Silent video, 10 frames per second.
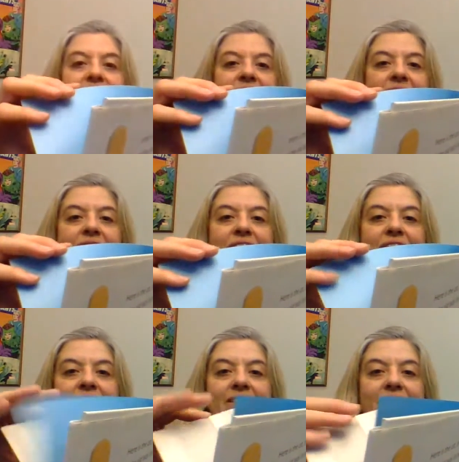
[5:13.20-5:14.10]

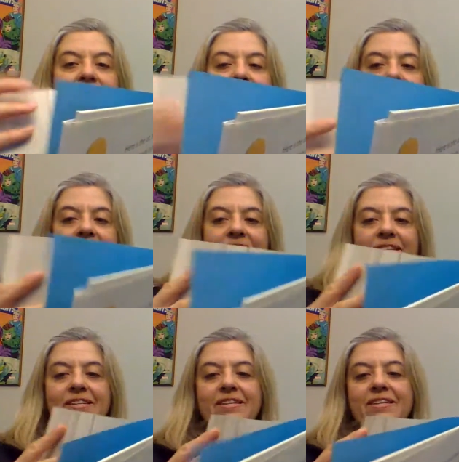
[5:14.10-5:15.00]

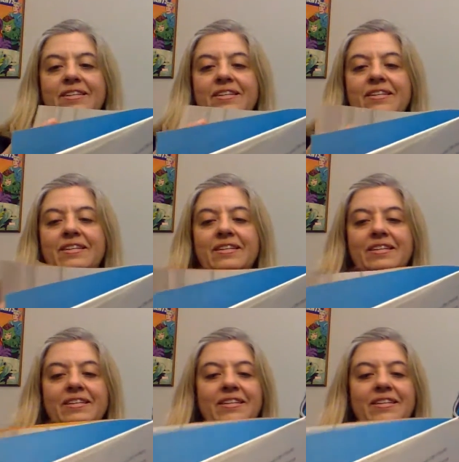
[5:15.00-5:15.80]
No one is speaking in this clip.